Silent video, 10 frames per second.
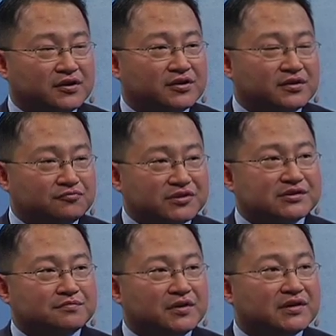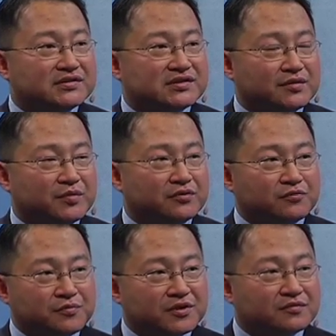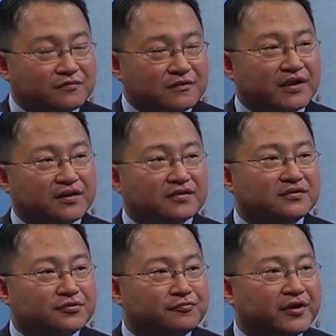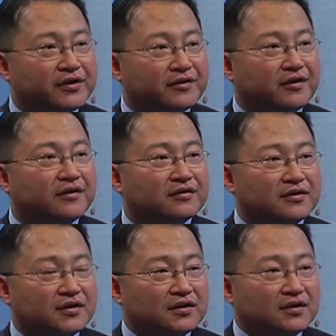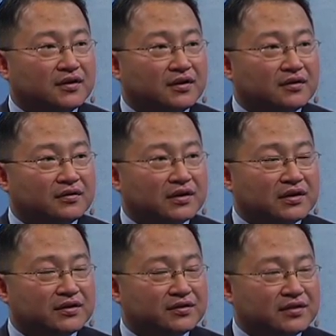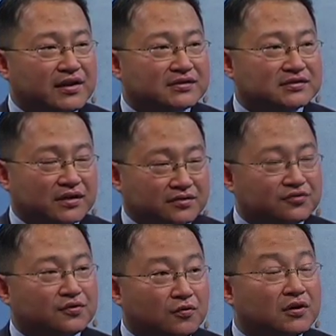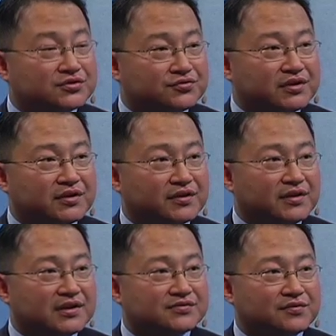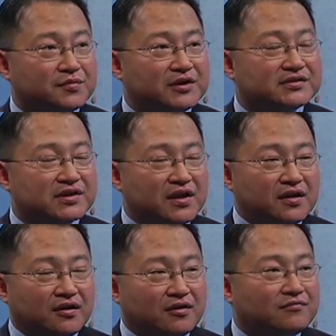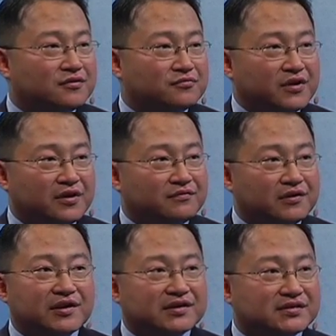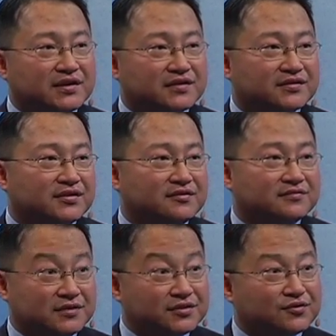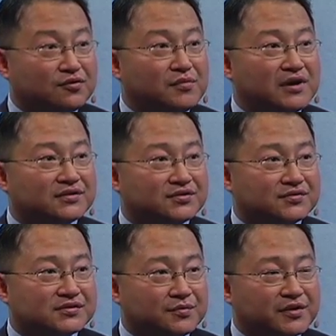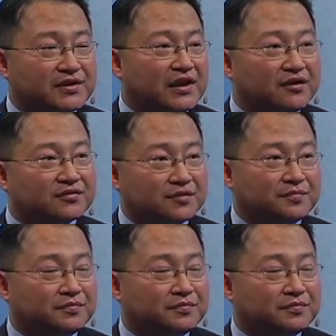in recent months, but we've been flying under the radar in the last to the Wall Street in the last few months. However, we have very exciting set of clinical milestones coming down the